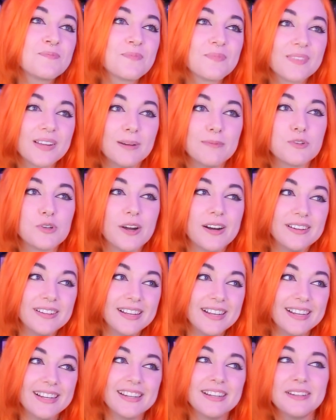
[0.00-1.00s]
I'm trying to
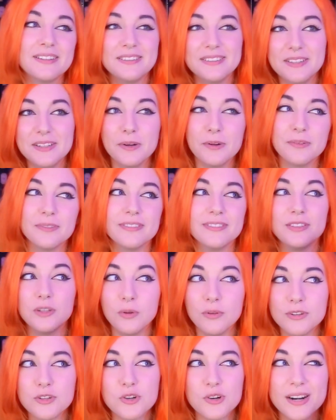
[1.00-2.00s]
like,
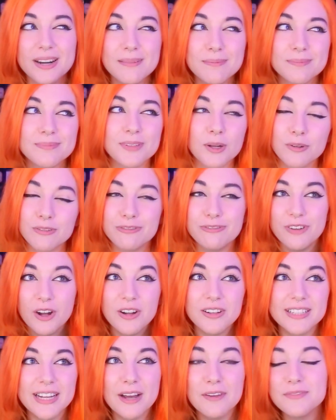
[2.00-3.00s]
don't trip, don't
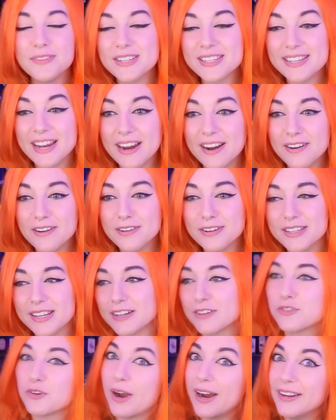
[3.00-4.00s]
fall down the stairs,
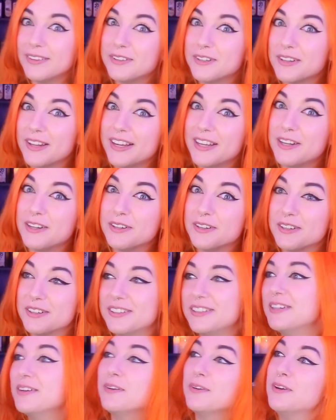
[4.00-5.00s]
like try to look like you're
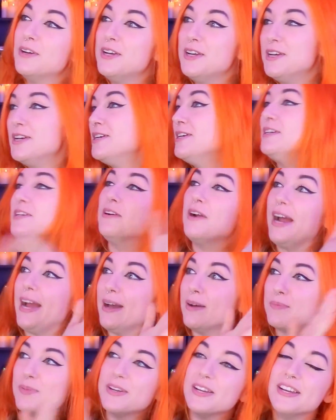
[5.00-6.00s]

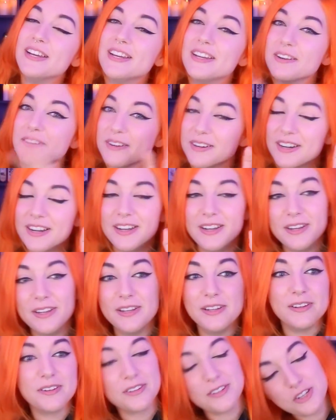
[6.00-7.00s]
happy,
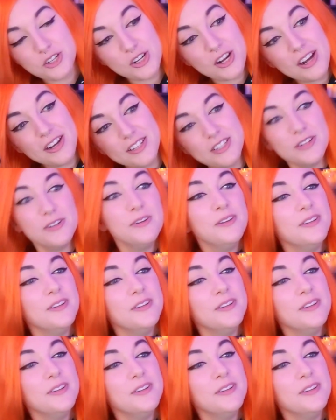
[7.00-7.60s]
you're shocked, you don't